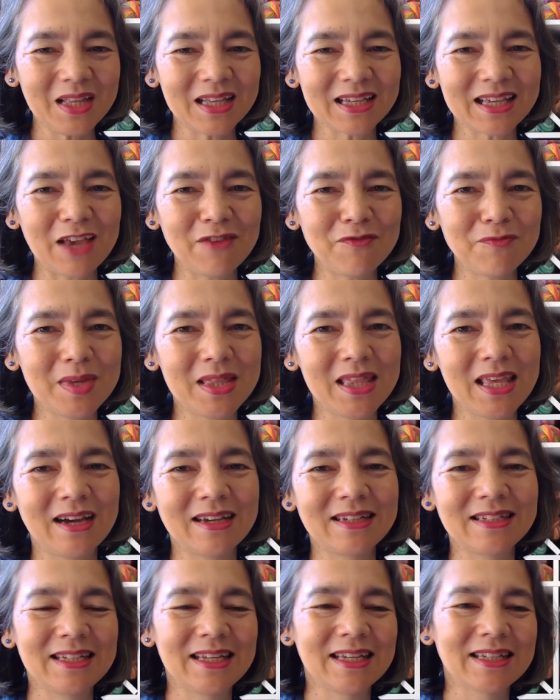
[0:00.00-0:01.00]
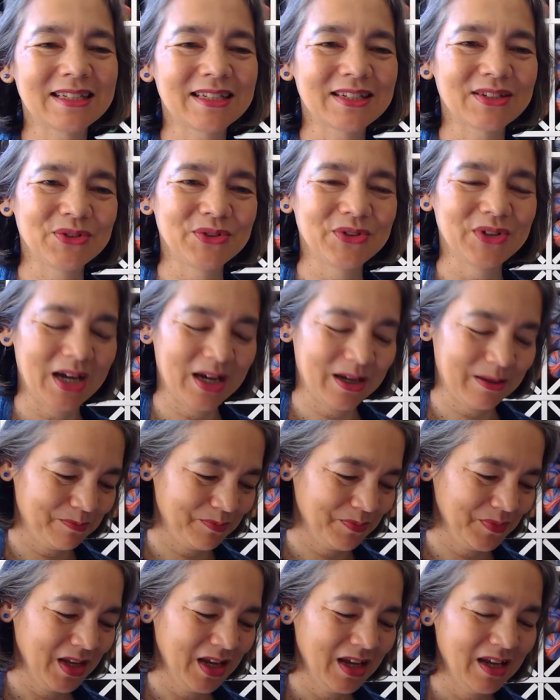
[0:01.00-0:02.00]
gave me the idea to
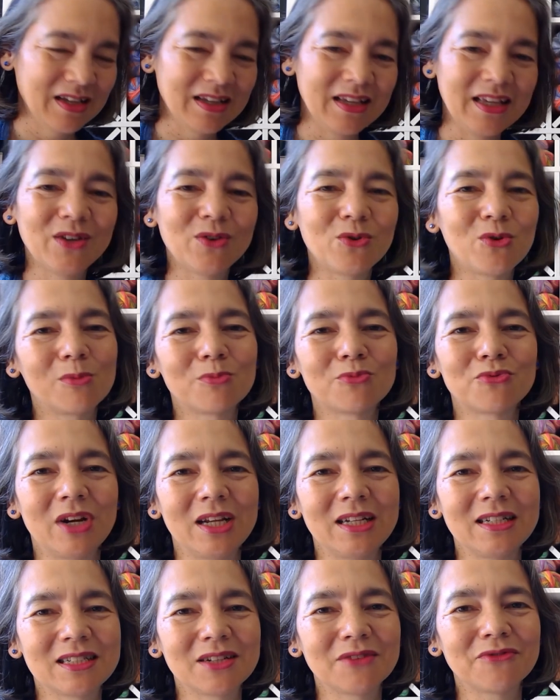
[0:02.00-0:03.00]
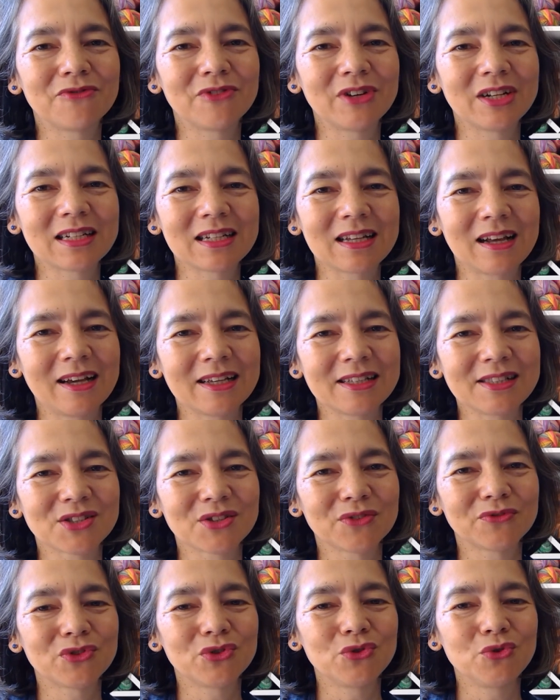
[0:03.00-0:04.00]
incorporate different kinds
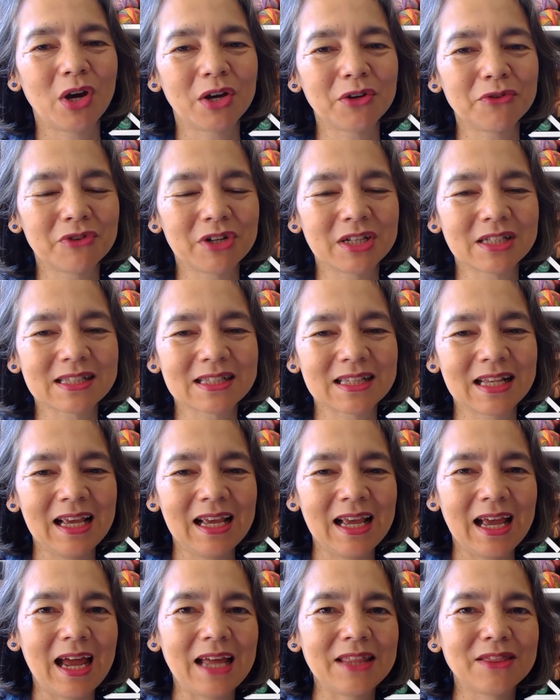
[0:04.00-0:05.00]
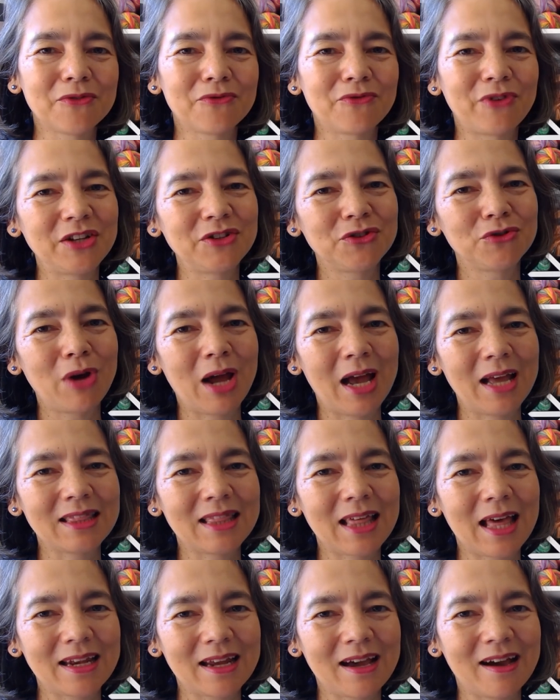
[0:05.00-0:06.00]
of 200s. And the friend who had
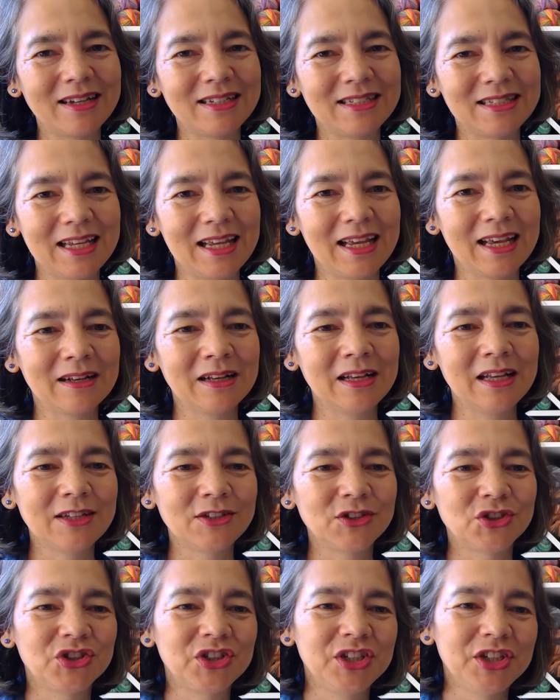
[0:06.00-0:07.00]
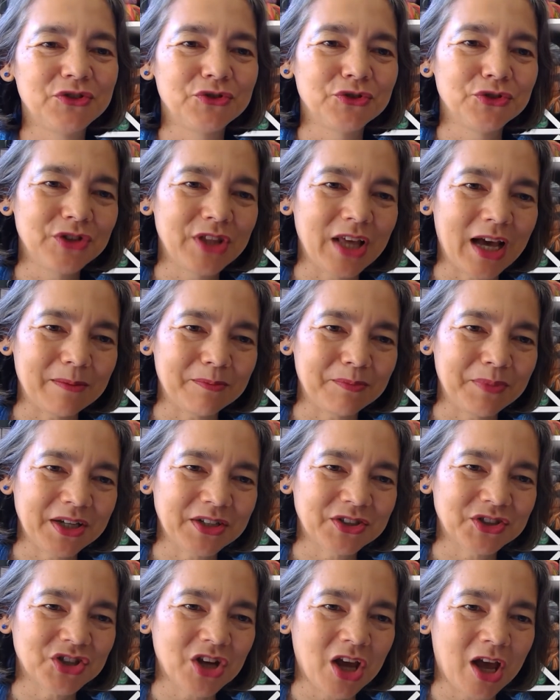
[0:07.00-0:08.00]
that idea, she drew that
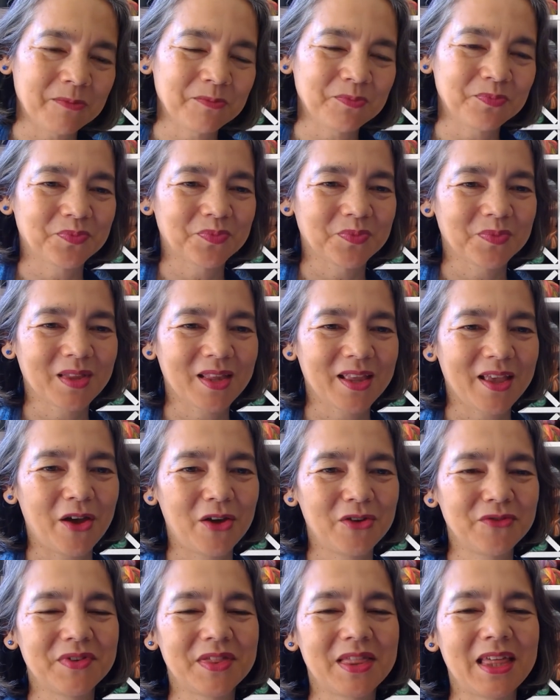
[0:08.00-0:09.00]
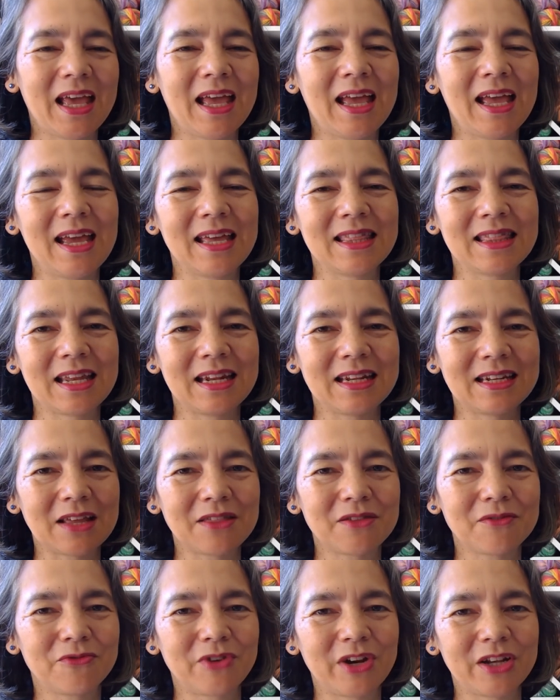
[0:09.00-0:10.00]
picture over there, and then
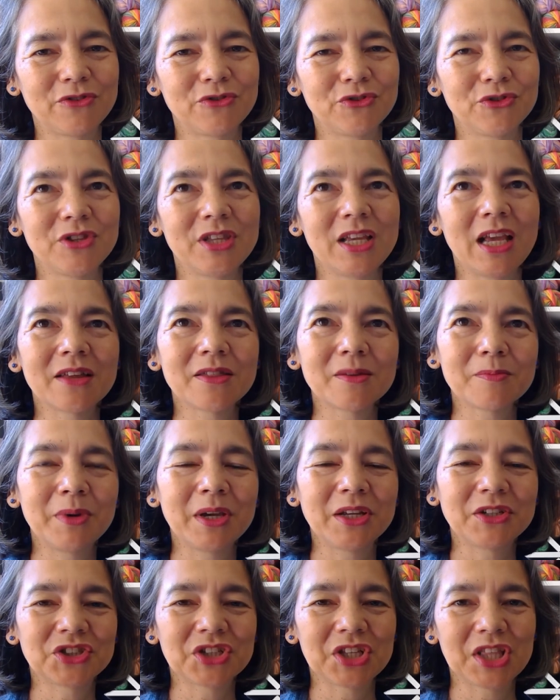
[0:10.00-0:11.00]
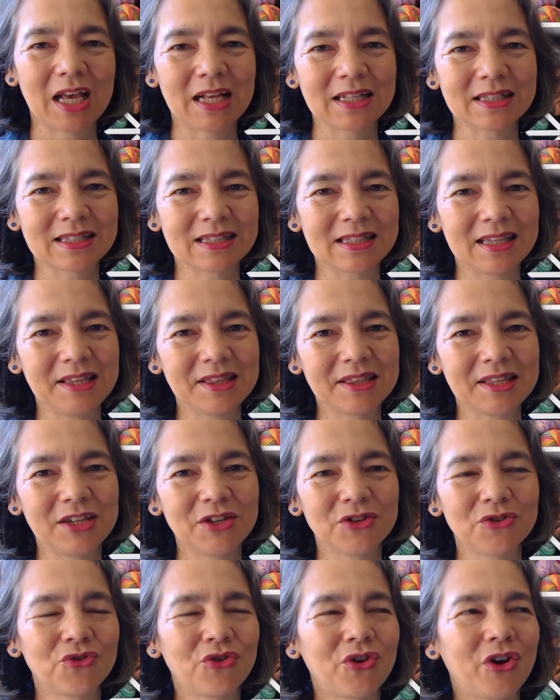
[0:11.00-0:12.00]
another friend drew the other picture that's in the
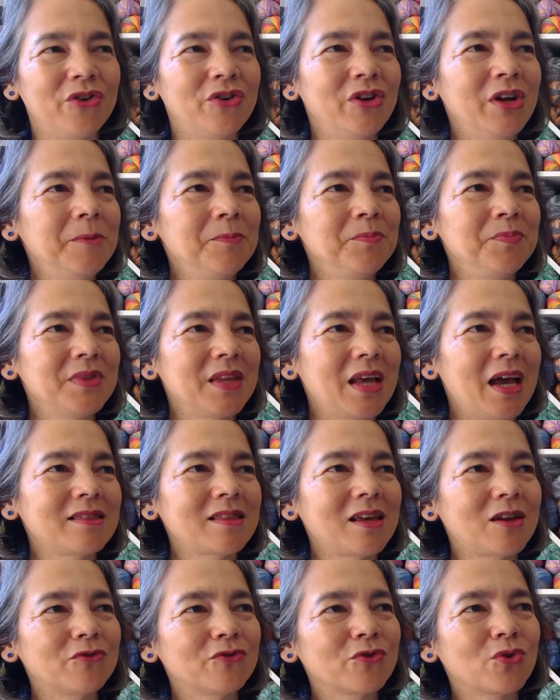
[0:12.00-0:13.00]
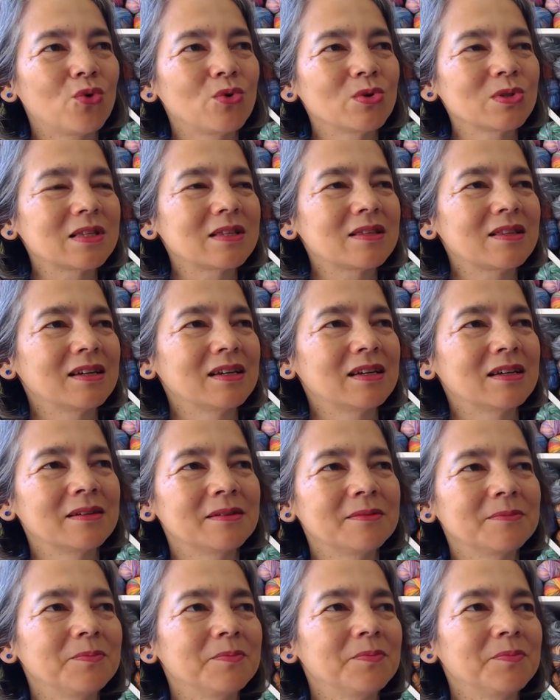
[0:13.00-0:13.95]
intro. And then of course the